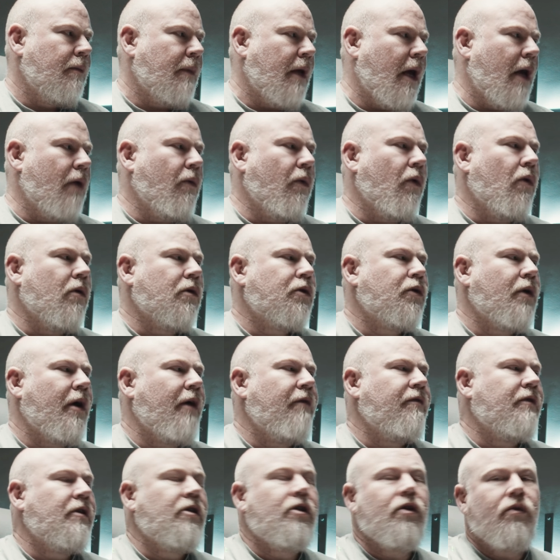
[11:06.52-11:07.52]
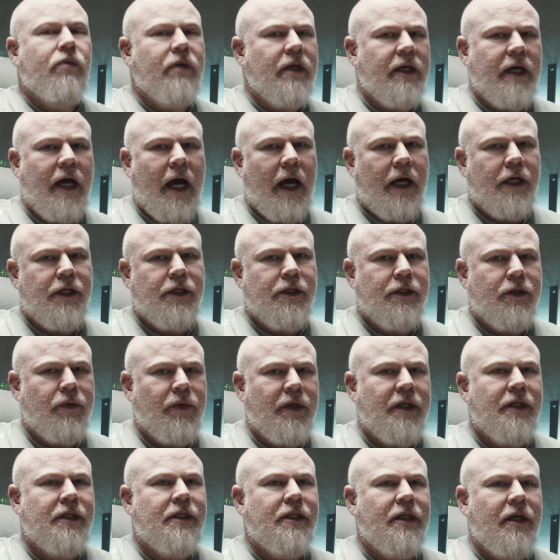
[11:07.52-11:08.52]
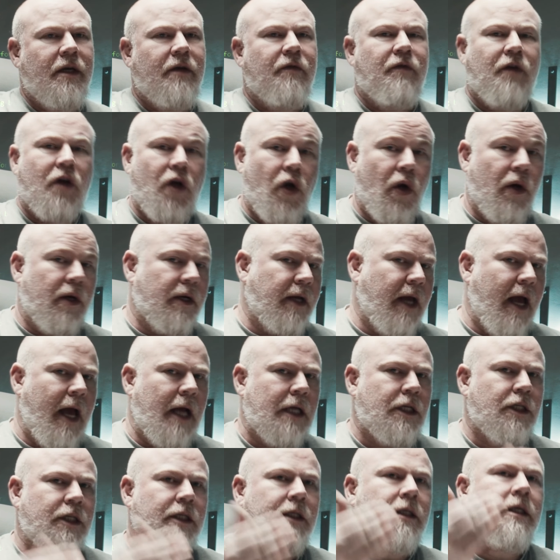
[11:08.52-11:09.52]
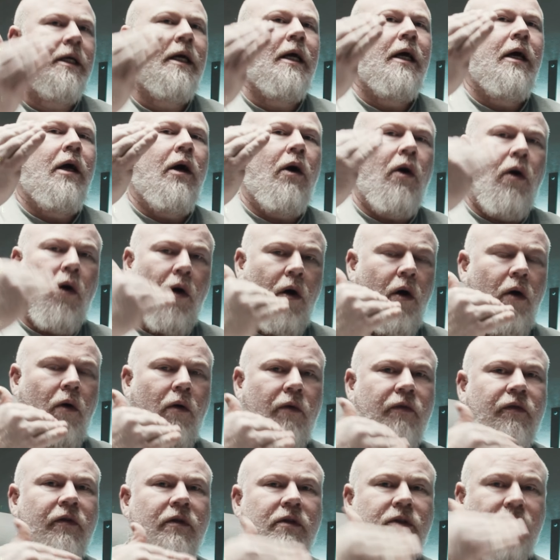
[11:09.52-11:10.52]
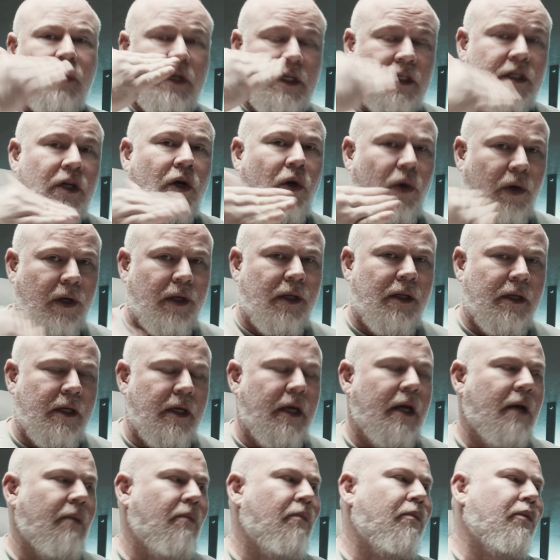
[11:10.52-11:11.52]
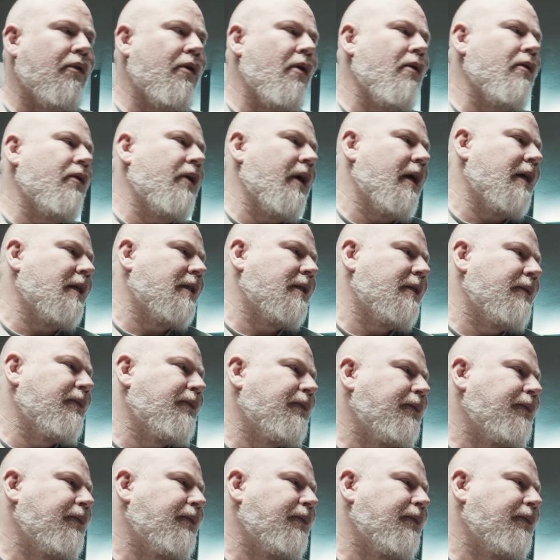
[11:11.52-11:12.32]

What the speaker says: And we also have doing action, so we can see if a current action or filter is currently in progress.